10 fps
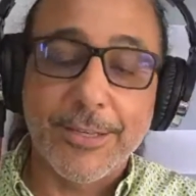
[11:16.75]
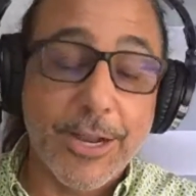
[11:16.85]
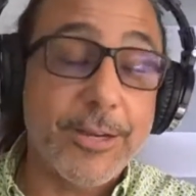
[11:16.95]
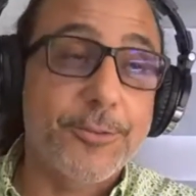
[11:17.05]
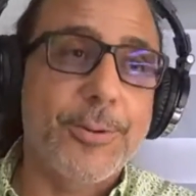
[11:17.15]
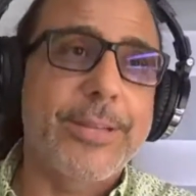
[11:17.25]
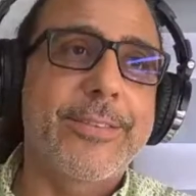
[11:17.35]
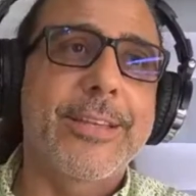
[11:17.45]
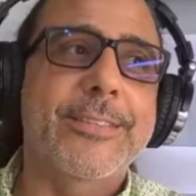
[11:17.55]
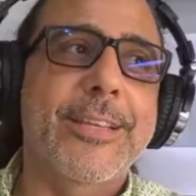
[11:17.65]
a lot of
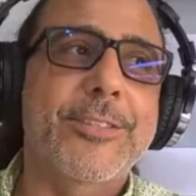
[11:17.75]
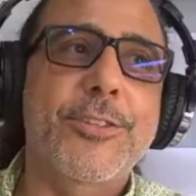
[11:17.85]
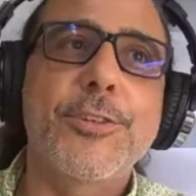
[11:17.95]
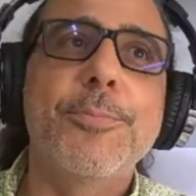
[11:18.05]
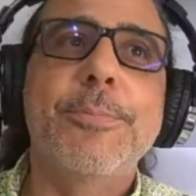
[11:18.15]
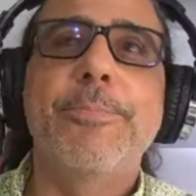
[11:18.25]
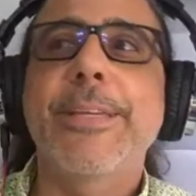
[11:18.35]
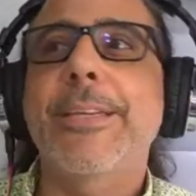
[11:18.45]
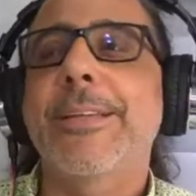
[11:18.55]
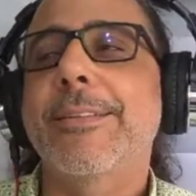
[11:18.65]
great things as human
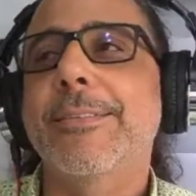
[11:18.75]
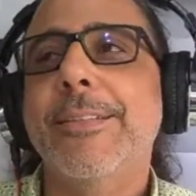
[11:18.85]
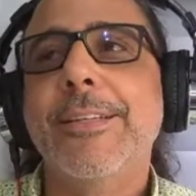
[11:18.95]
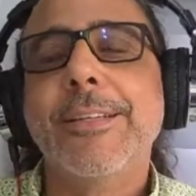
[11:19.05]
beings.